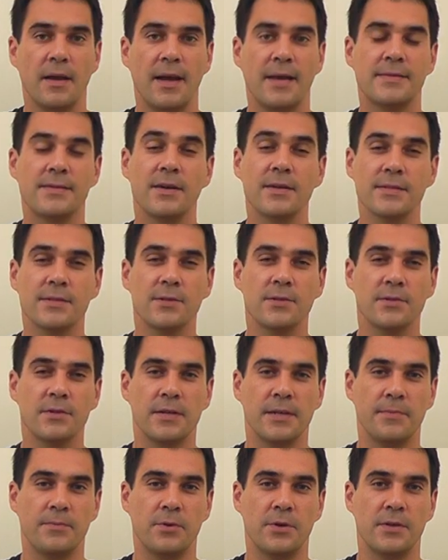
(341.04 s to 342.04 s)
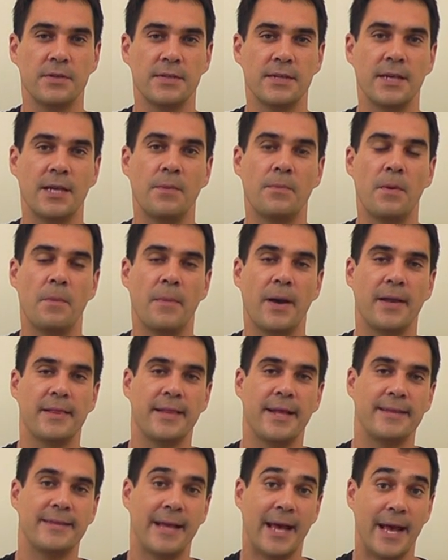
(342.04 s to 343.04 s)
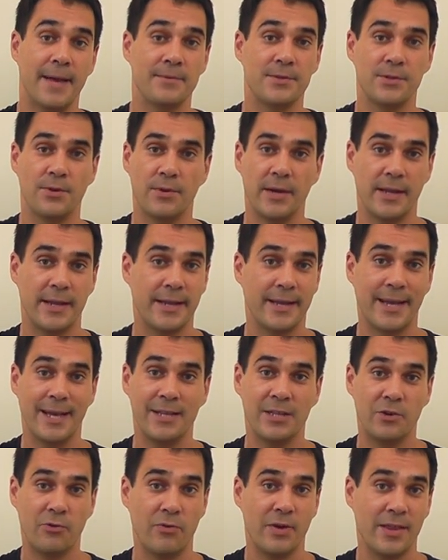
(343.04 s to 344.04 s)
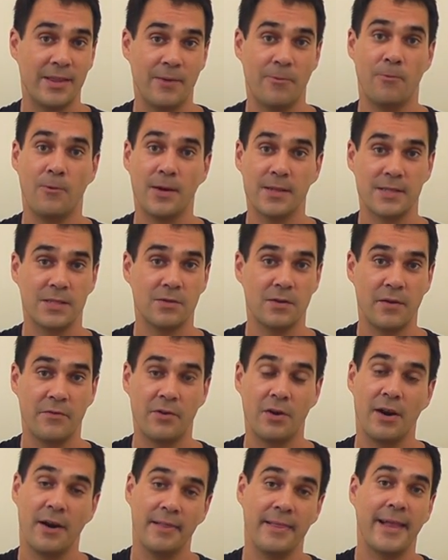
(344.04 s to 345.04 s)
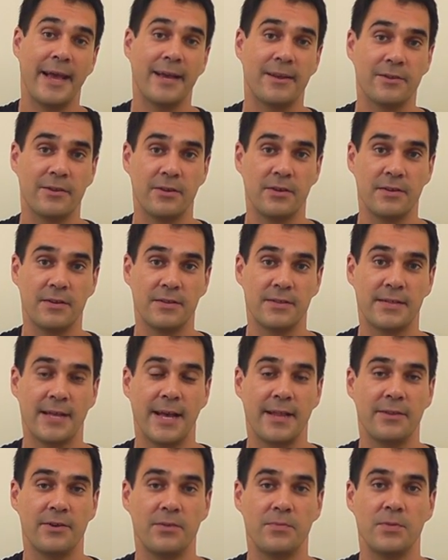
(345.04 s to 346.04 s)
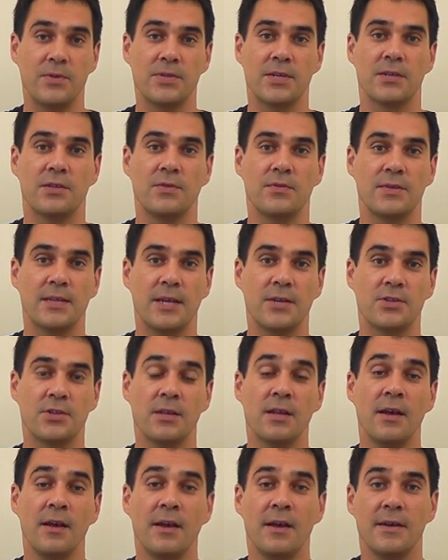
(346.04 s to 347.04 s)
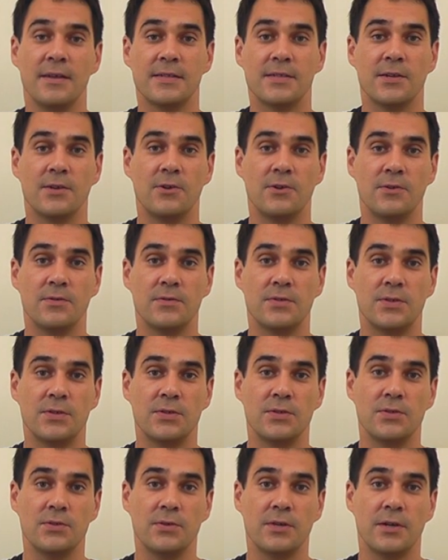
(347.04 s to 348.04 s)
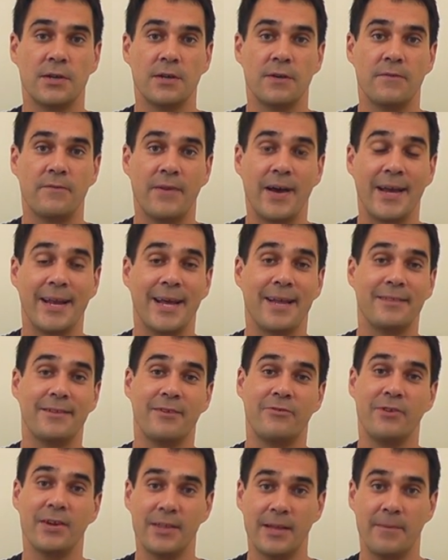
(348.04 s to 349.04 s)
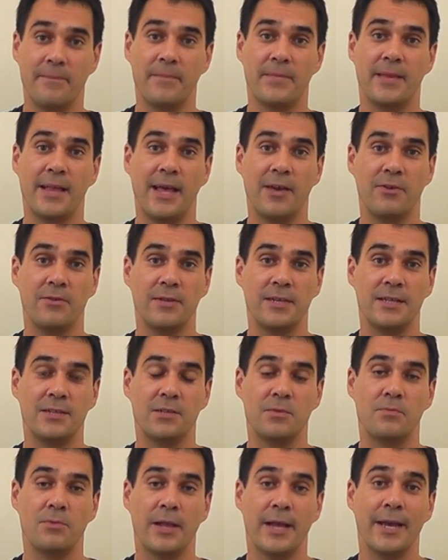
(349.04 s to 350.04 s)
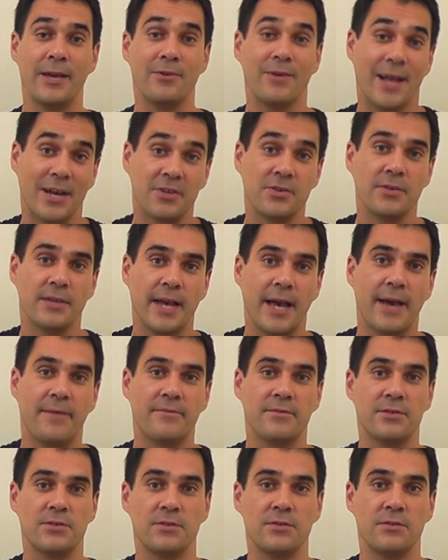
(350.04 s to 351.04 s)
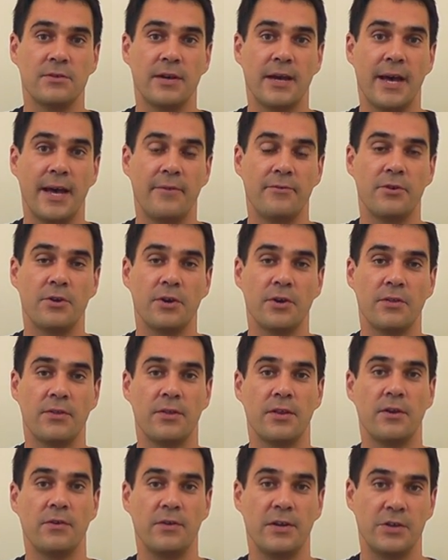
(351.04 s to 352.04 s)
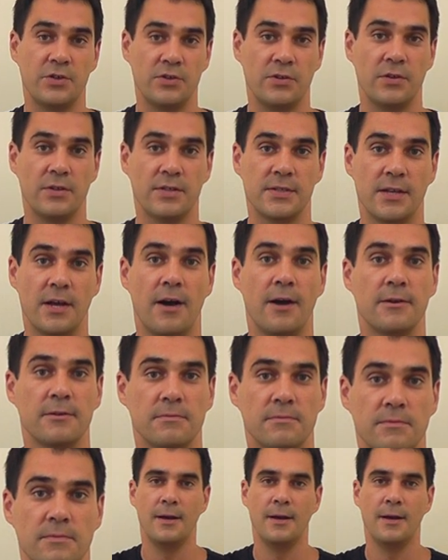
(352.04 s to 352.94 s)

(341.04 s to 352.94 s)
It's also important to keep in mind that tabs don't indicate the rhythm whatsoever, unlike the standard music notation. So to find out the rhythm that you'll need to play, you'll actually have to have heard the original song.